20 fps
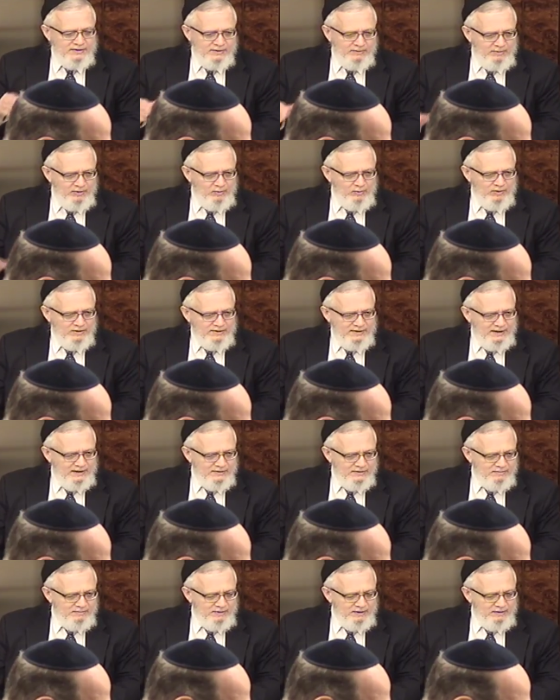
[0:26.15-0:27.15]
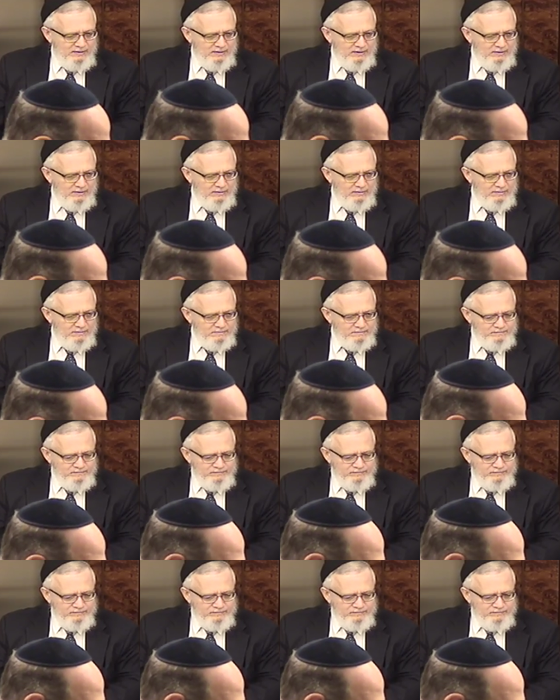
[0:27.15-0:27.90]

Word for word: like somebody once asked me, you know,